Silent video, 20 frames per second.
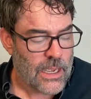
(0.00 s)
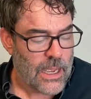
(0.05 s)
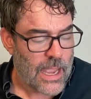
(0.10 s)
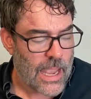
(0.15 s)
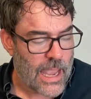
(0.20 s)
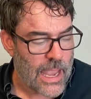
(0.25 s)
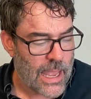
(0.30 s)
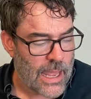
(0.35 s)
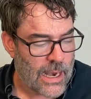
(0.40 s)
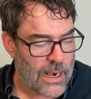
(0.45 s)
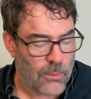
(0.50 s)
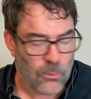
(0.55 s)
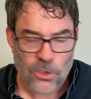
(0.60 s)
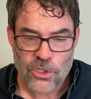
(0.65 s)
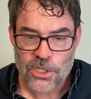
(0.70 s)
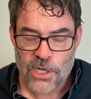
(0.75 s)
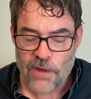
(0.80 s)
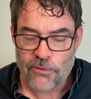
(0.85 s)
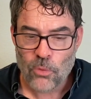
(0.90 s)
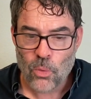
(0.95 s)
And I'm
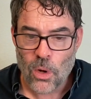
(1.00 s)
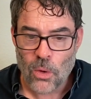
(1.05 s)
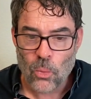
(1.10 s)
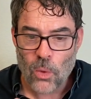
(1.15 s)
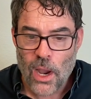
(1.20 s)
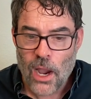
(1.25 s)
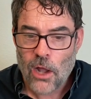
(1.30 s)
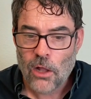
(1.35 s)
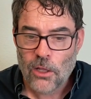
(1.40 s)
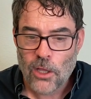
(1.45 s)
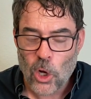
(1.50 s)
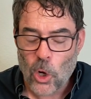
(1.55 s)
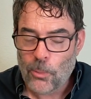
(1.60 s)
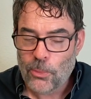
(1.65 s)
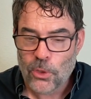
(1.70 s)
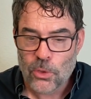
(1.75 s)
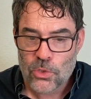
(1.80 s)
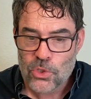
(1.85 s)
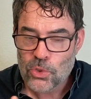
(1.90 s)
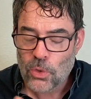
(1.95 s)
wishing everyone well. I hope
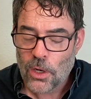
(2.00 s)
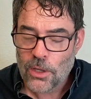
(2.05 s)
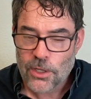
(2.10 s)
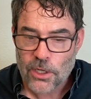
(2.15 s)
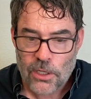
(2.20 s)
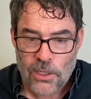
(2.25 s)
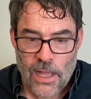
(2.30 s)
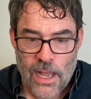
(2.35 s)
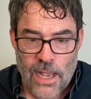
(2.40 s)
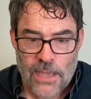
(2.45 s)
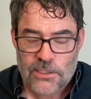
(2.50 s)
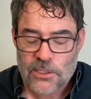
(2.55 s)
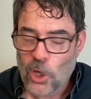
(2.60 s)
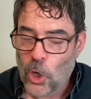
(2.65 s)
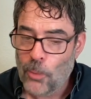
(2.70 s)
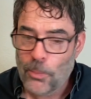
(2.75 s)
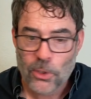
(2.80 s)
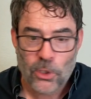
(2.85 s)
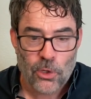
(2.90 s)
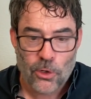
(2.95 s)
you enjoy the class. I
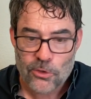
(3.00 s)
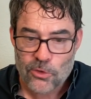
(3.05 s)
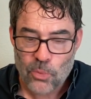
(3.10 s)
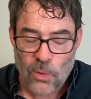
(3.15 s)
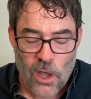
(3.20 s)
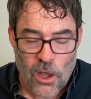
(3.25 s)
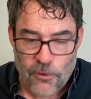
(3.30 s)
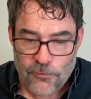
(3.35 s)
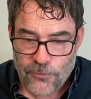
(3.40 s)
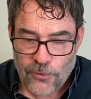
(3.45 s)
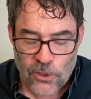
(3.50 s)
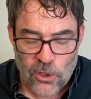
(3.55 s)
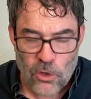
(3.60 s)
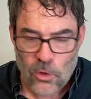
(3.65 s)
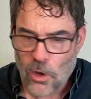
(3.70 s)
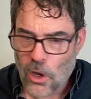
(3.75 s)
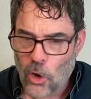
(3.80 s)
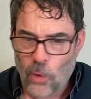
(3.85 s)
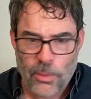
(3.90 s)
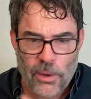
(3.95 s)
hope it goes well for
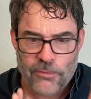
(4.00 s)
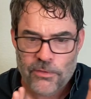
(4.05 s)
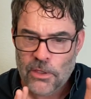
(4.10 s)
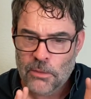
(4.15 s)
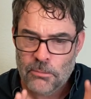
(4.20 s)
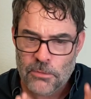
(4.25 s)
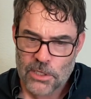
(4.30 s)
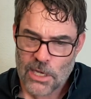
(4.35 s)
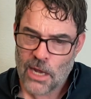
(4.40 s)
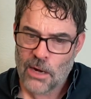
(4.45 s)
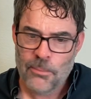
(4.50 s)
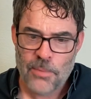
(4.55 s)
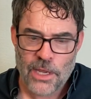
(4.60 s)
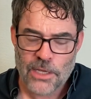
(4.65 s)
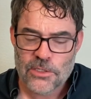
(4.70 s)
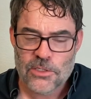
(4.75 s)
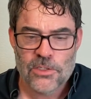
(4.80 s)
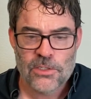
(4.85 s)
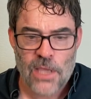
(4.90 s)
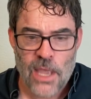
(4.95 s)
you. I hope everything kind of
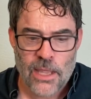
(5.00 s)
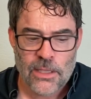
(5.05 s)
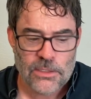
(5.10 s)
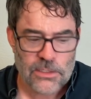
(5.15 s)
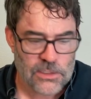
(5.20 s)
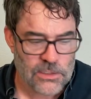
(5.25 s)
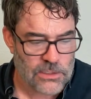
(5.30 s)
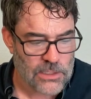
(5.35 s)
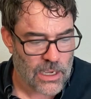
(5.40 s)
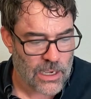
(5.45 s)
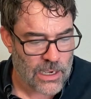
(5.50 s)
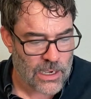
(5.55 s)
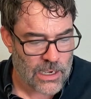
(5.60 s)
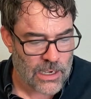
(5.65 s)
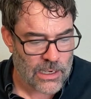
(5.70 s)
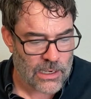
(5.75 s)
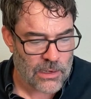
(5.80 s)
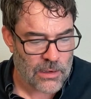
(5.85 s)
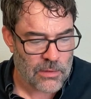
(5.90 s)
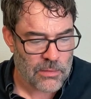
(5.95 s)
makes sense.
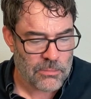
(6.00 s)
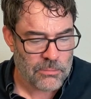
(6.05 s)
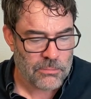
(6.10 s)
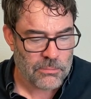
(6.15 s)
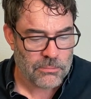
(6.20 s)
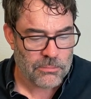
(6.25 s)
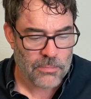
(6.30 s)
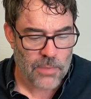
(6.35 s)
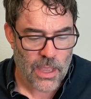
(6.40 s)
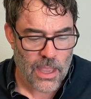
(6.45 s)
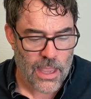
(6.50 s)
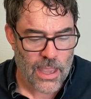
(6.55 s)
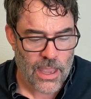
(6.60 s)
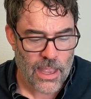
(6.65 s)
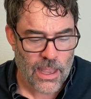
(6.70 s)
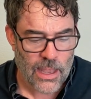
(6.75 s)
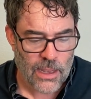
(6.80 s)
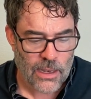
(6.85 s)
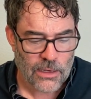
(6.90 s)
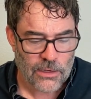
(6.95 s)

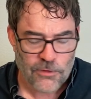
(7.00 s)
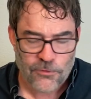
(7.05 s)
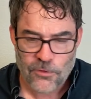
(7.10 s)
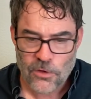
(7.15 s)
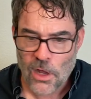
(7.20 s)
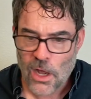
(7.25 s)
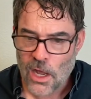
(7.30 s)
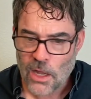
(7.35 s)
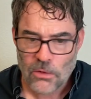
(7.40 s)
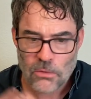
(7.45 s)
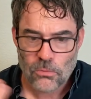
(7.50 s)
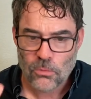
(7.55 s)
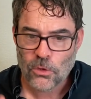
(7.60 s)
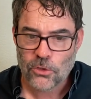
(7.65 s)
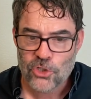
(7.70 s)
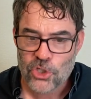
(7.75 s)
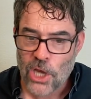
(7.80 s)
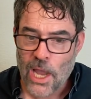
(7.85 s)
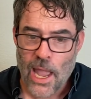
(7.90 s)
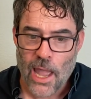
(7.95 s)
And if not, we'll
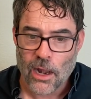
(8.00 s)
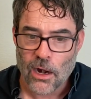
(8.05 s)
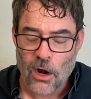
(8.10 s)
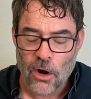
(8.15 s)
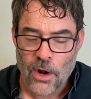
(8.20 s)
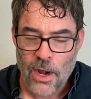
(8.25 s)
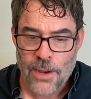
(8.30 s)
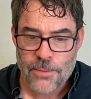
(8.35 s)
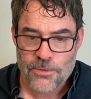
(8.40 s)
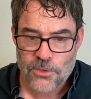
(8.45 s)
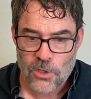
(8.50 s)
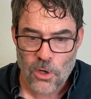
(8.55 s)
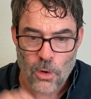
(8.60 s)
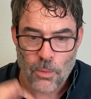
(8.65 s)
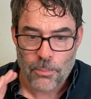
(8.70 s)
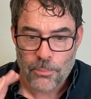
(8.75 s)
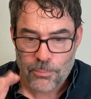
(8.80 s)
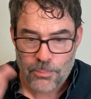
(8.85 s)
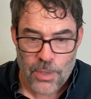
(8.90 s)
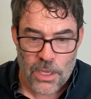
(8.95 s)
chat. All right.
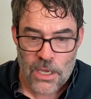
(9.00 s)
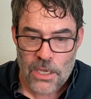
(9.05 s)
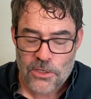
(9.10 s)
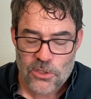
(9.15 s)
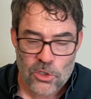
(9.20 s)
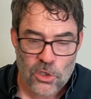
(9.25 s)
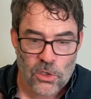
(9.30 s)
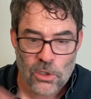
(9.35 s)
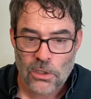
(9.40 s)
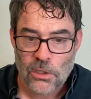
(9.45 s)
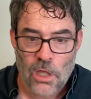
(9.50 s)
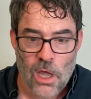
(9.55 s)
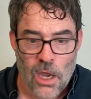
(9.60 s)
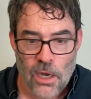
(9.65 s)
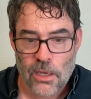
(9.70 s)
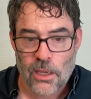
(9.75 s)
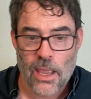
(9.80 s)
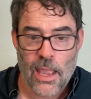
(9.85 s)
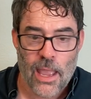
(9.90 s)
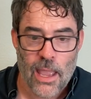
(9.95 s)
So peace, good
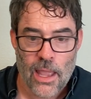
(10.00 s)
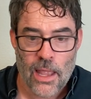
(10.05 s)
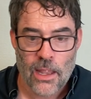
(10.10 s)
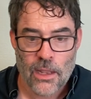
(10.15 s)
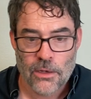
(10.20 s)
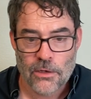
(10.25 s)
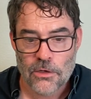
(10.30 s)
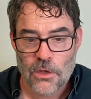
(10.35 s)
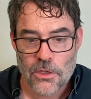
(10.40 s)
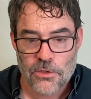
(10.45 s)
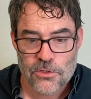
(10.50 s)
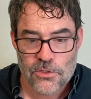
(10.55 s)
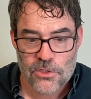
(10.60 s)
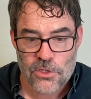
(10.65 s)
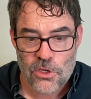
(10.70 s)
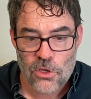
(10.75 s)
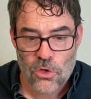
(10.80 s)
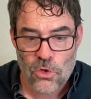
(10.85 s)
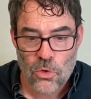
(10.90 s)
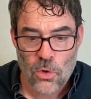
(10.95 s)
luck, and
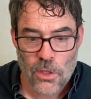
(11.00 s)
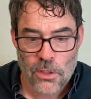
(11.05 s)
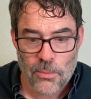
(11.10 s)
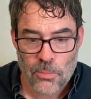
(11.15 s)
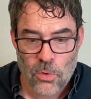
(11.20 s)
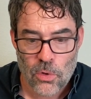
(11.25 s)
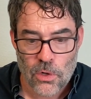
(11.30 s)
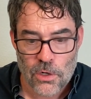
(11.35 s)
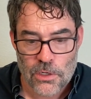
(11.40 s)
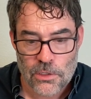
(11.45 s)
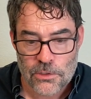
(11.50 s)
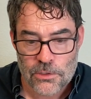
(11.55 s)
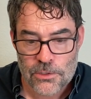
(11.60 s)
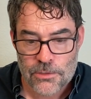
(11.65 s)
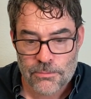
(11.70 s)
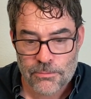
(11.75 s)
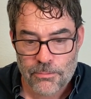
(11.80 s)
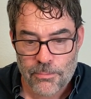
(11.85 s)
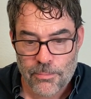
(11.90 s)
see you on the boards.